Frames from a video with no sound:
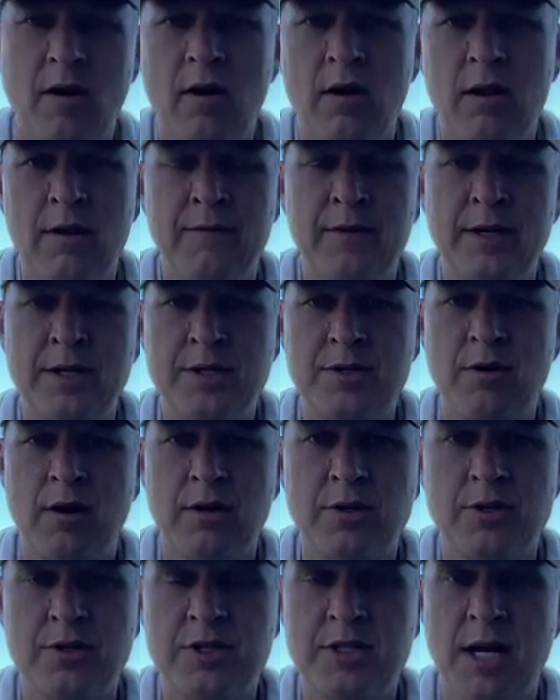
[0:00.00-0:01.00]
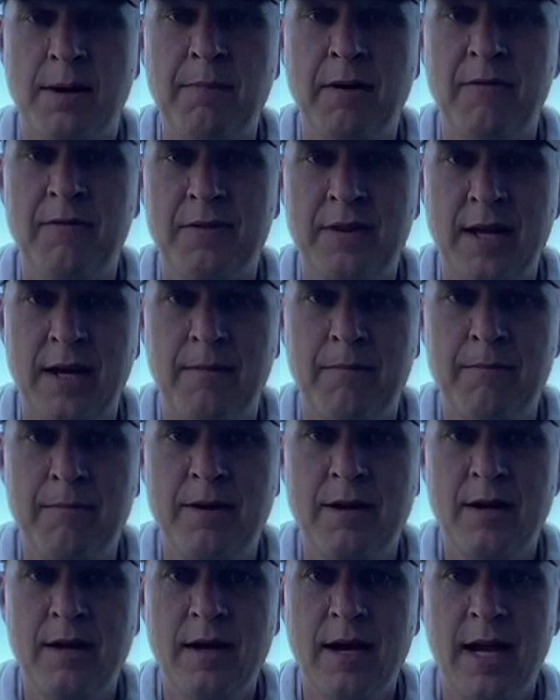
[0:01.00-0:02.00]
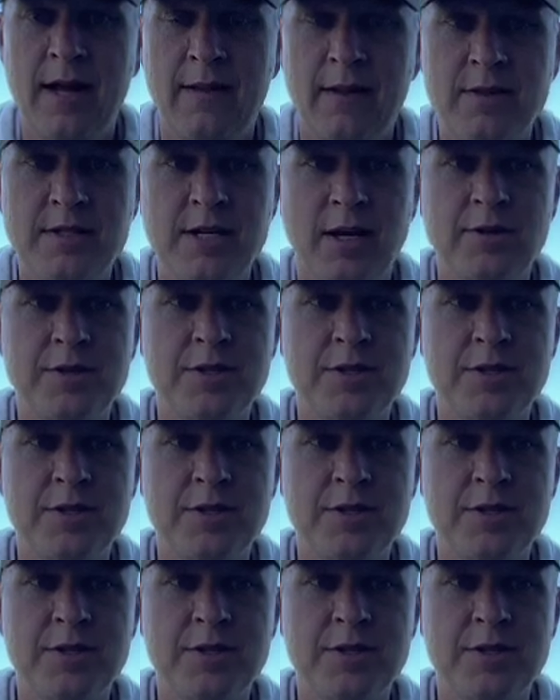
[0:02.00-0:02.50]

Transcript: all of these structures. Some of them, and they'll tell